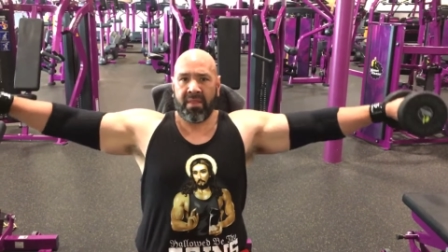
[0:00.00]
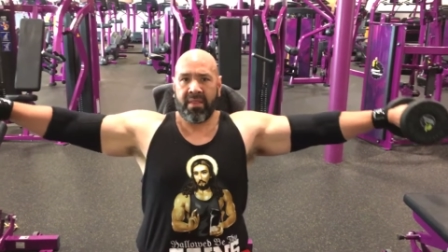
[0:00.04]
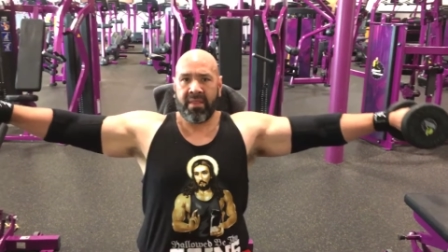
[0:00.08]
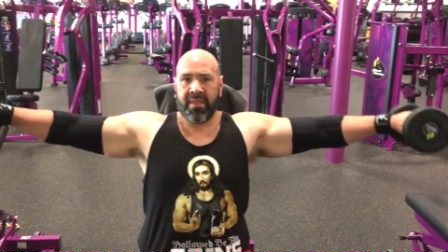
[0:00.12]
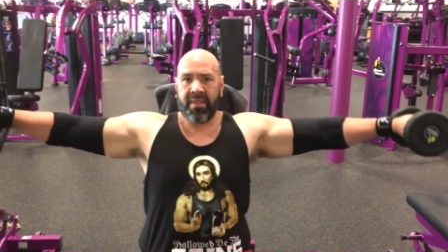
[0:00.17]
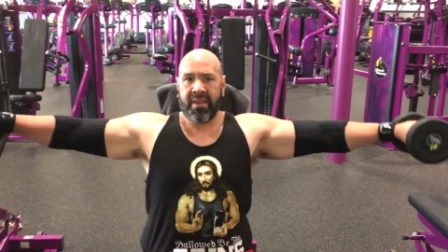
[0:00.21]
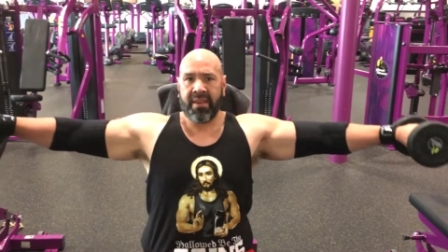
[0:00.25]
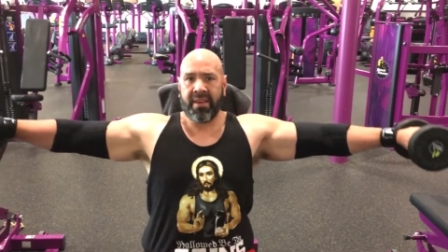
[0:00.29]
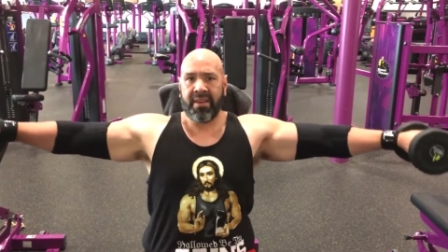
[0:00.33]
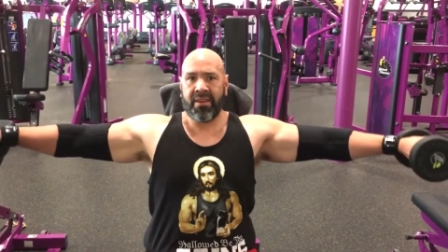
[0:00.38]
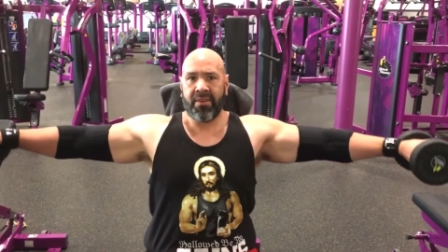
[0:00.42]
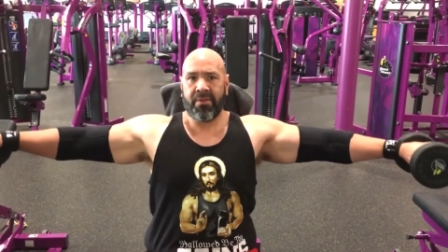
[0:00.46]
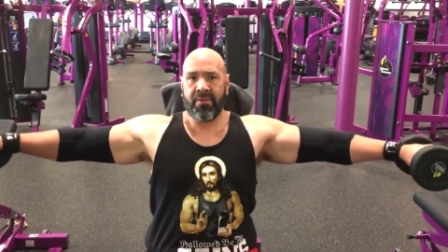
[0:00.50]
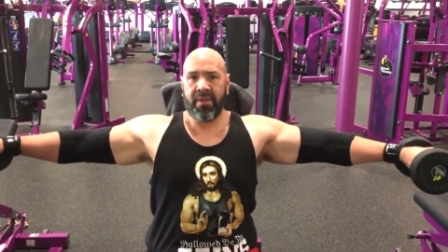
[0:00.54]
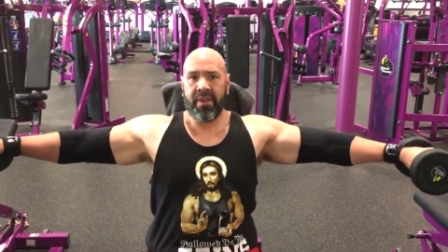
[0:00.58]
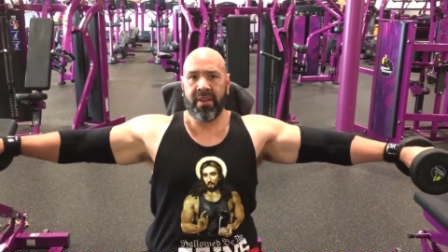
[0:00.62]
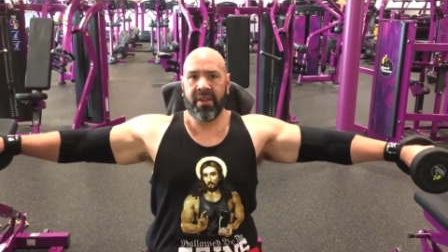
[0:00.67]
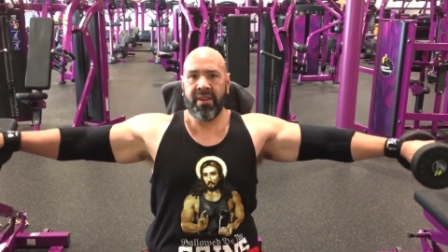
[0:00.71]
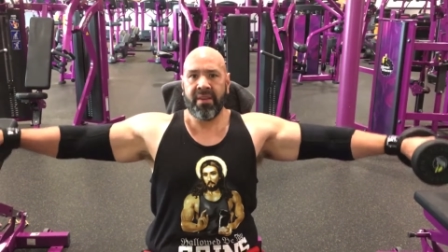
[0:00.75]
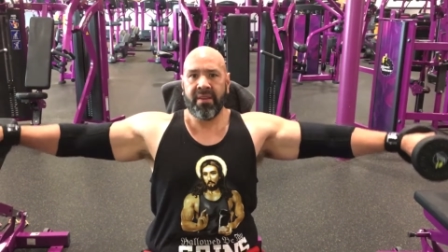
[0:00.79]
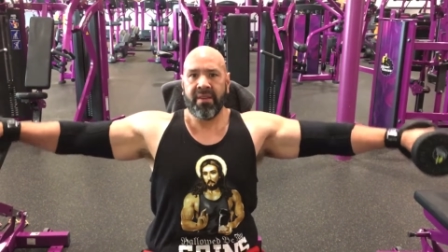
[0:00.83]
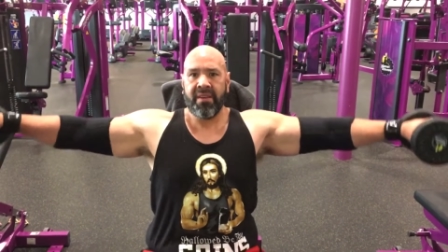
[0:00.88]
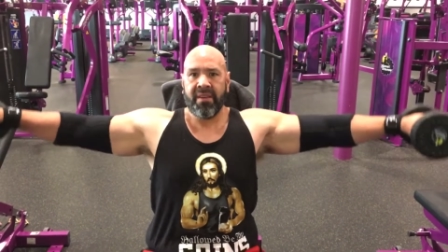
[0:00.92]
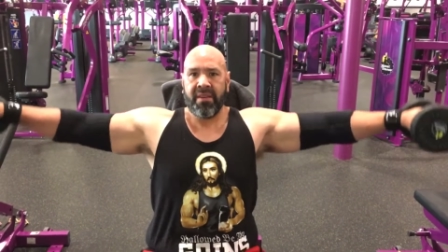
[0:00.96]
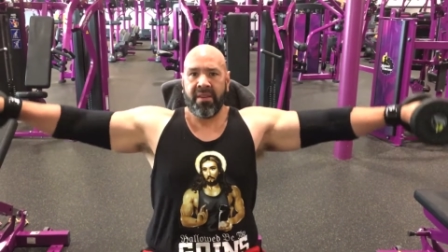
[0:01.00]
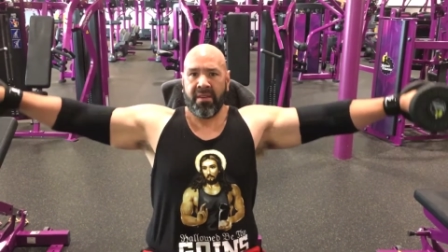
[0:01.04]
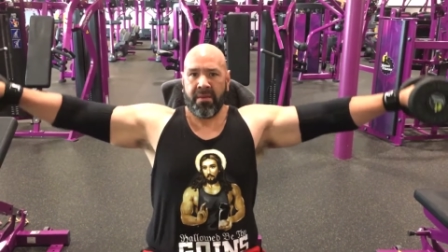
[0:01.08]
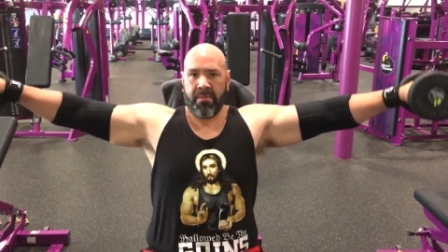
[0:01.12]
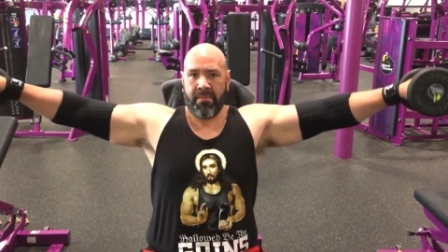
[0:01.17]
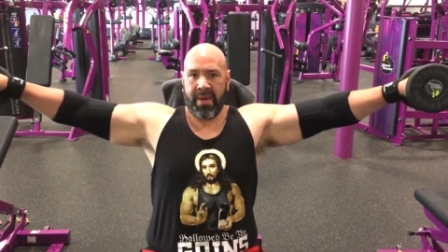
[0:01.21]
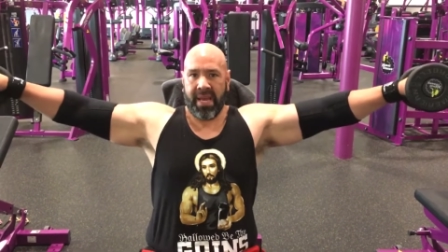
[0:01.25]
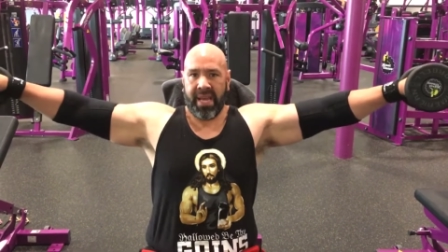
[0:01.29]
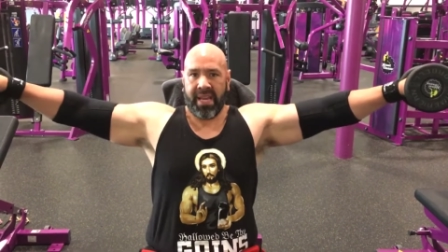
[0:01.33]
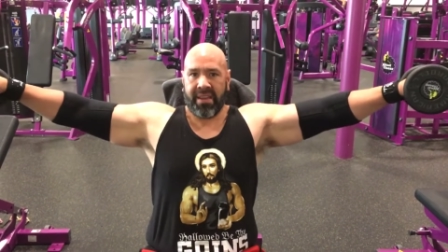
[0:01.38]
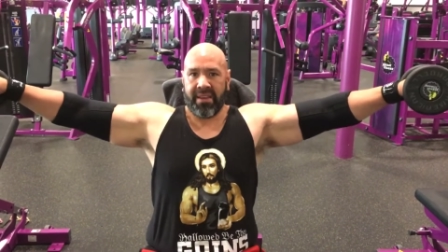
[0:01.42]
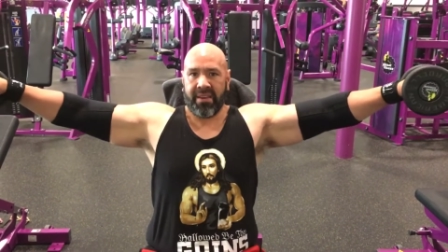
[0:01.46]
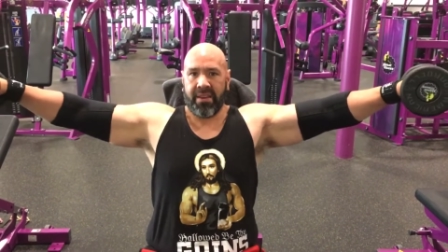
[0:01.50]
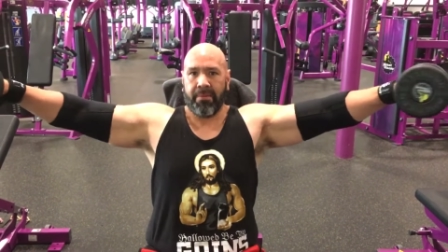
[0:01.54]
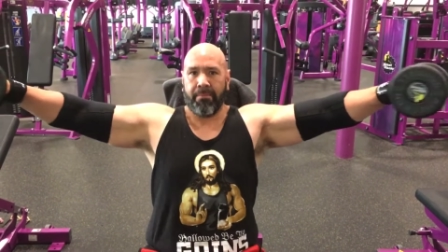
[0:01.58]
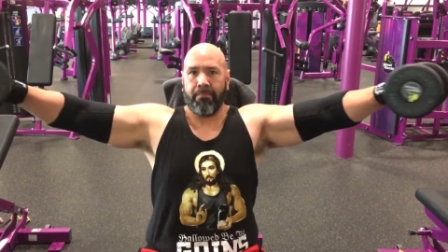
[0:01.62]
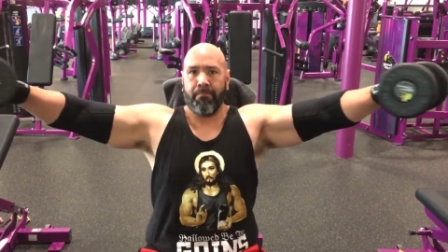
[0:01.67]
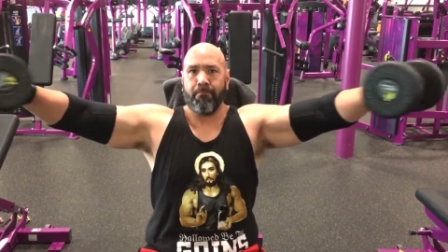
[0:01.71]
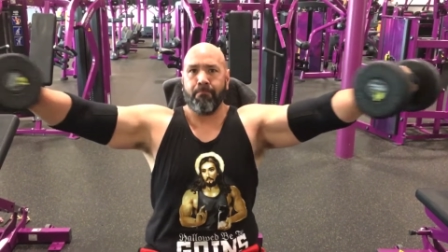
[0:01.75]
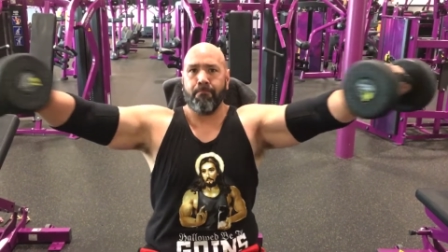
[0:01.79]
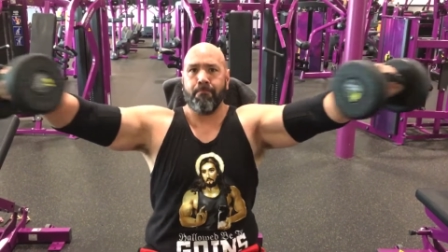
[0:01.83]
down, back up,